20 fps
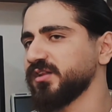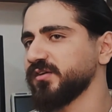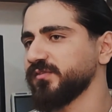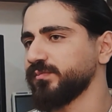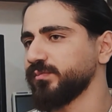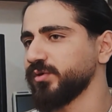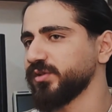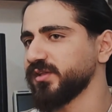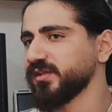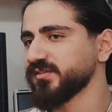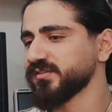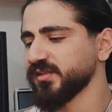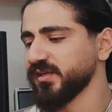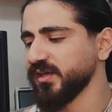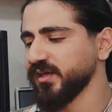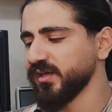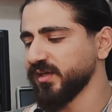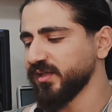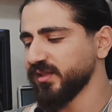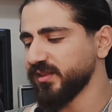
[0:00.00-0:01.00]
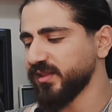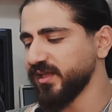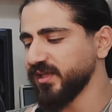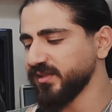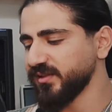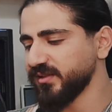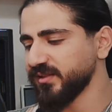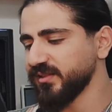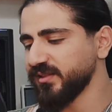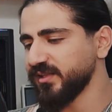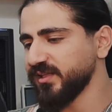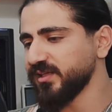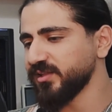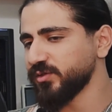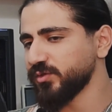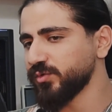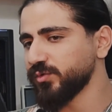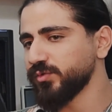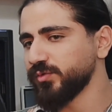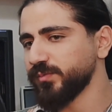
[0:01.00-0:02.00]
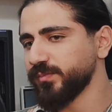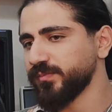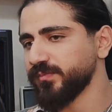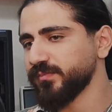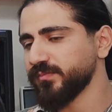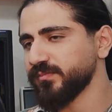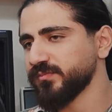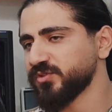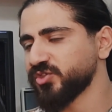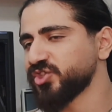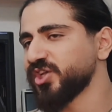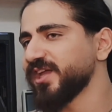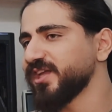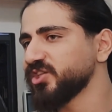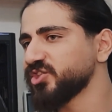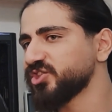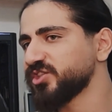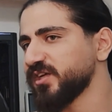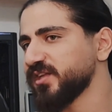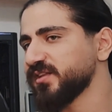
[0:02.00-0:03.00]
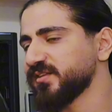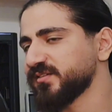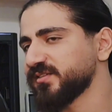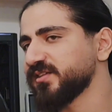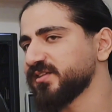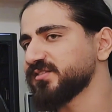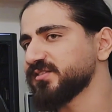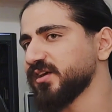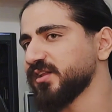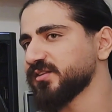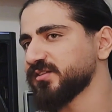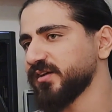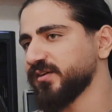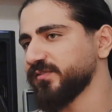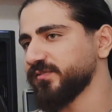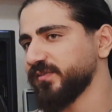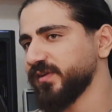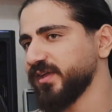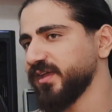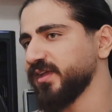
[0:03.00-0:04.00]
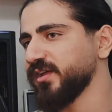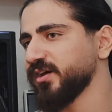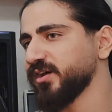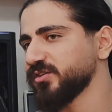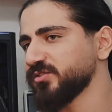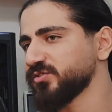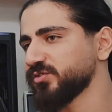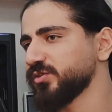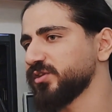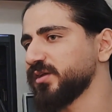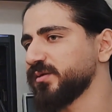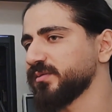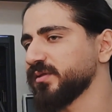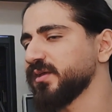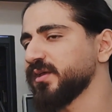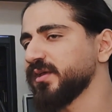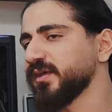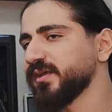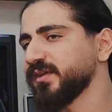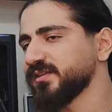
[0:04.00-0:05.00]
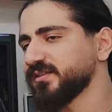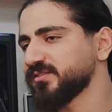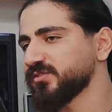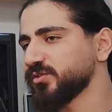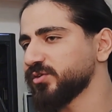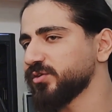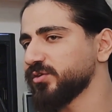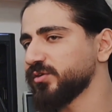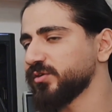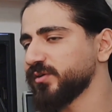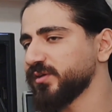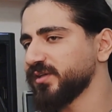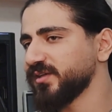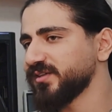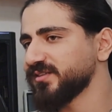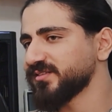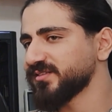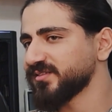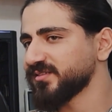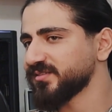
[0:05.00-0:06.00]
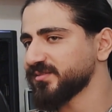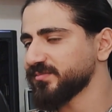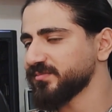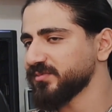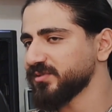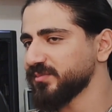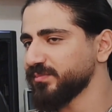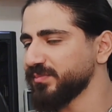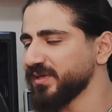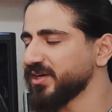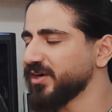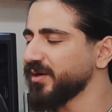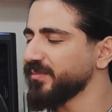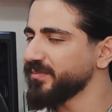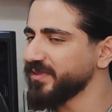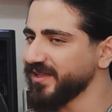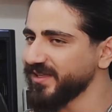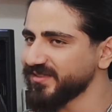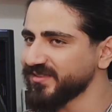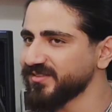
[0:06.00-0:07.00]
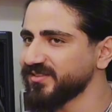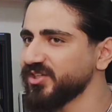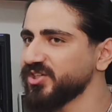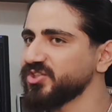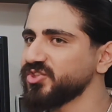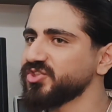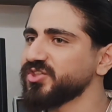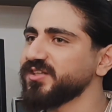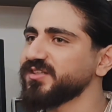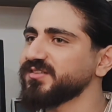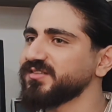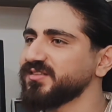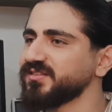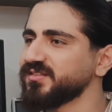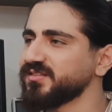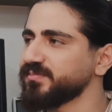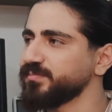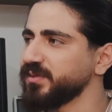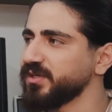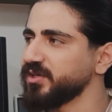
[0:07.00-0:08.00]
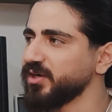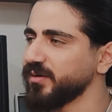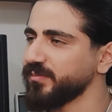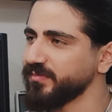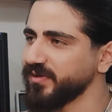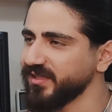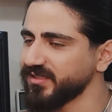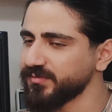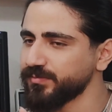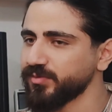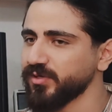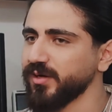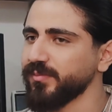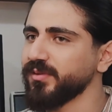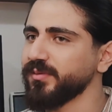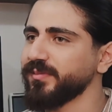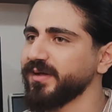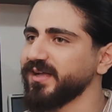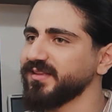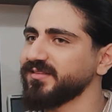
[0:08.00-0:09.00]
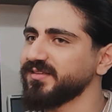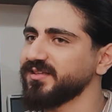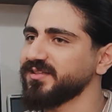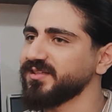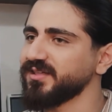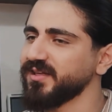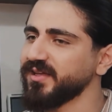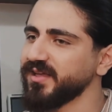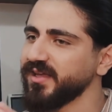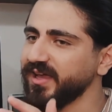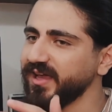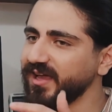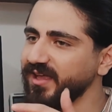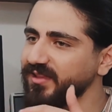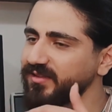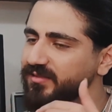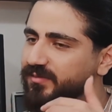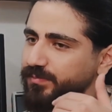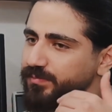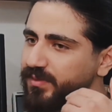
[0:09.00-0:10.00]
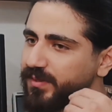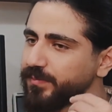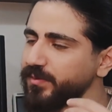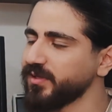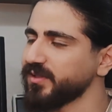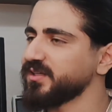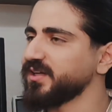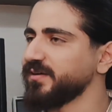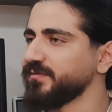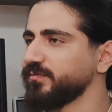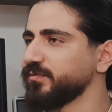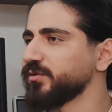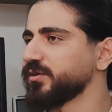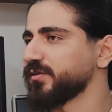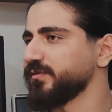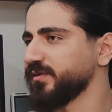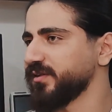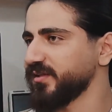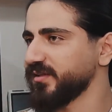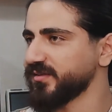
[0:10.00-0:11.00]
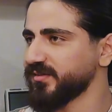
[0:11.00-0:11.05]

of models. They need to change the result of AI so it's become less dangerous, it's become less problematic, and people can work with